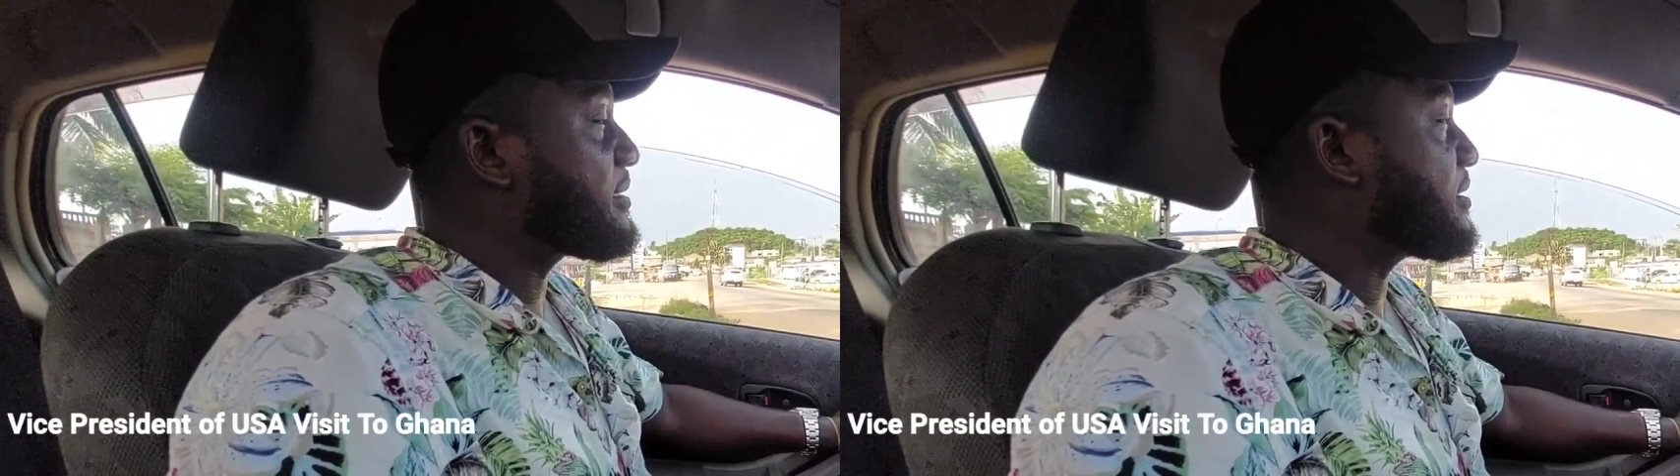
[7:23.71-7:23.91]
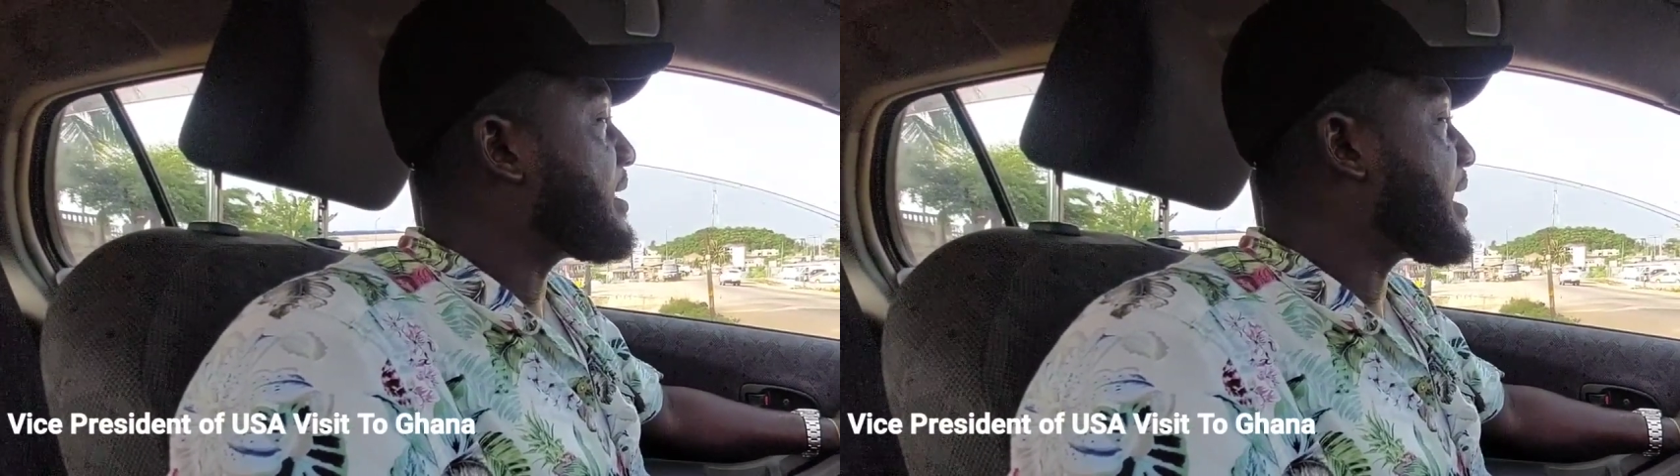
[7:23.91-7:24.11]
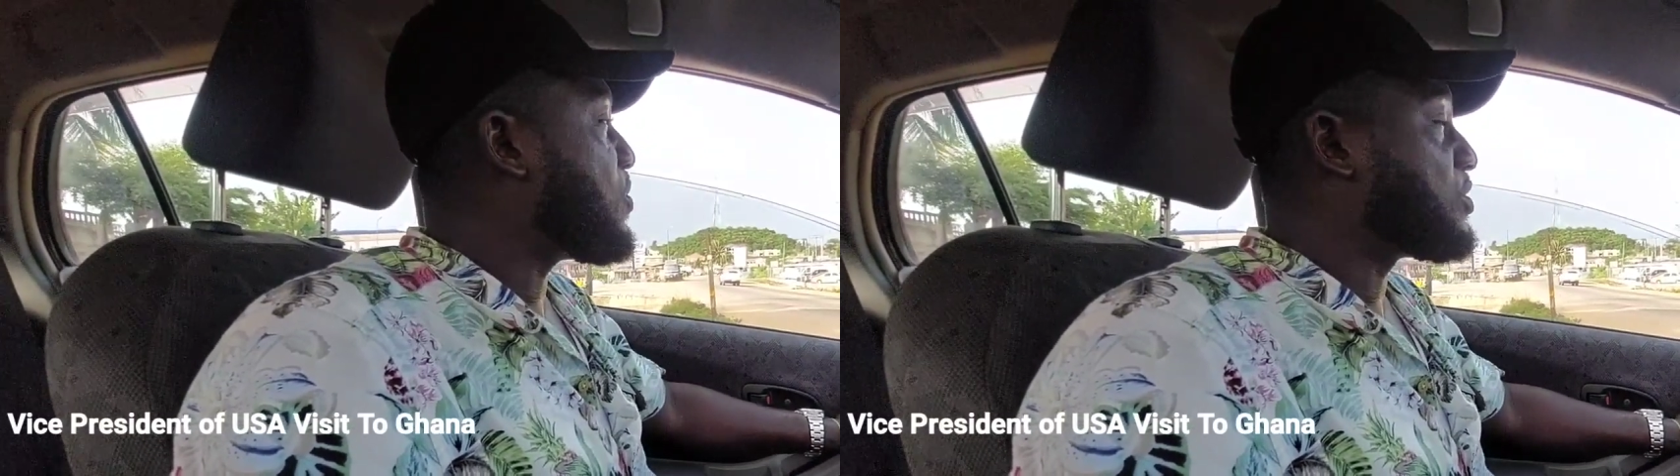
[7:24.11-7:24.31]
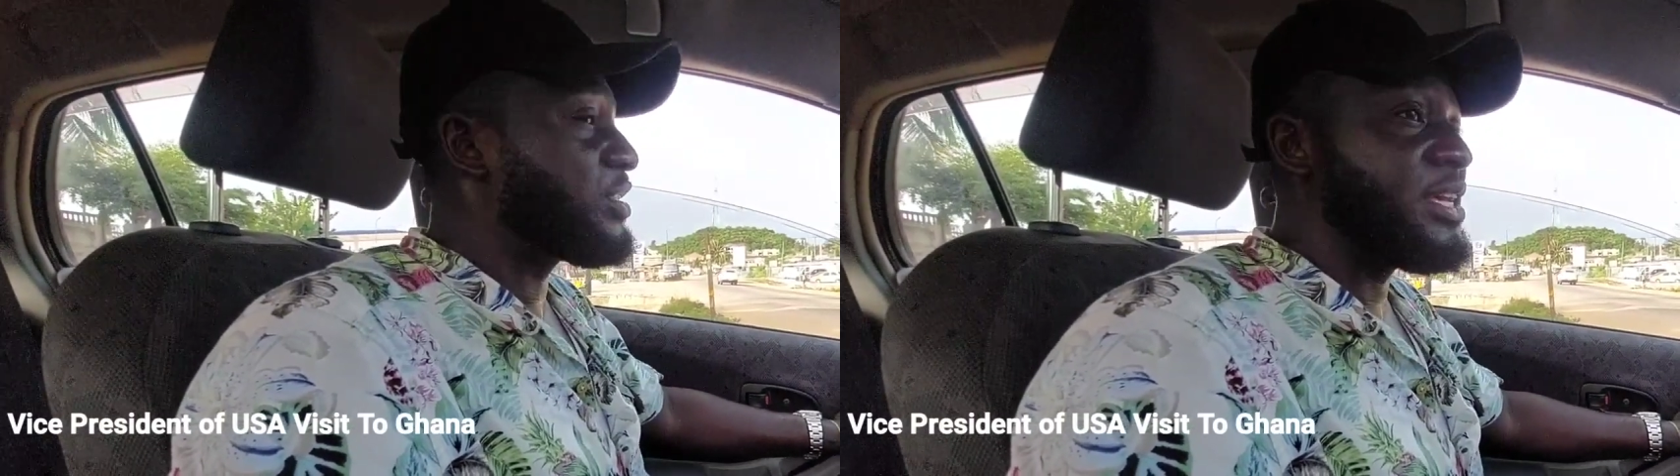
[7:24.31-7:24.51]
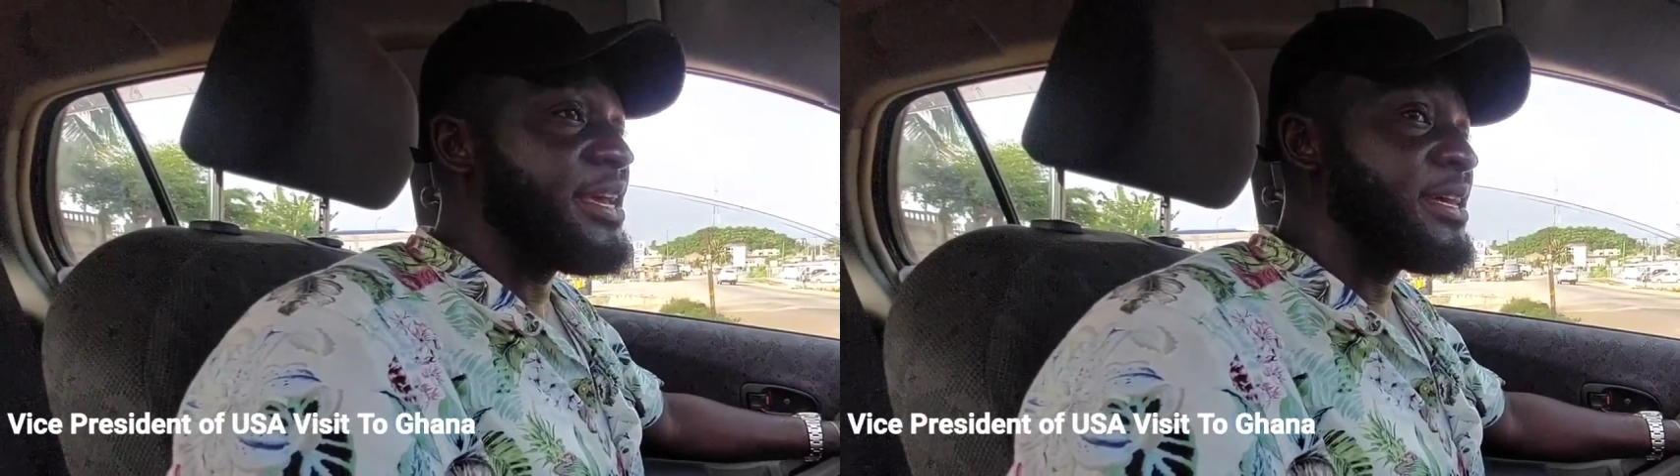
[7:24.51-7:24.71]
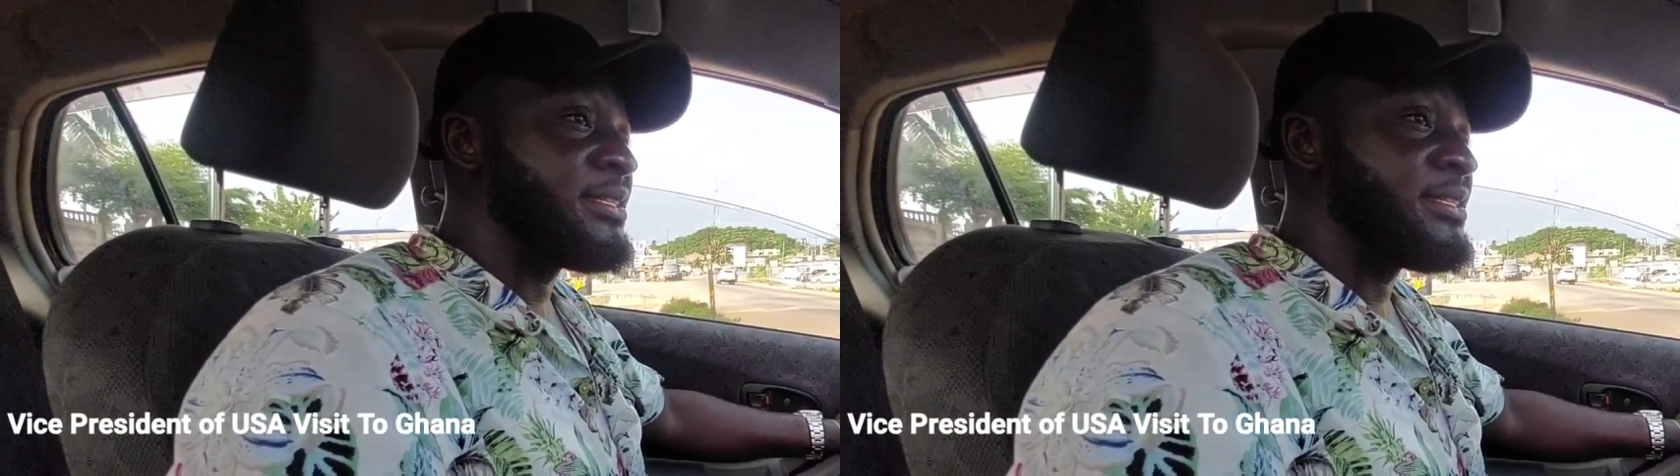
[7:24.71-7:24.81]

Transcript: letter that I will say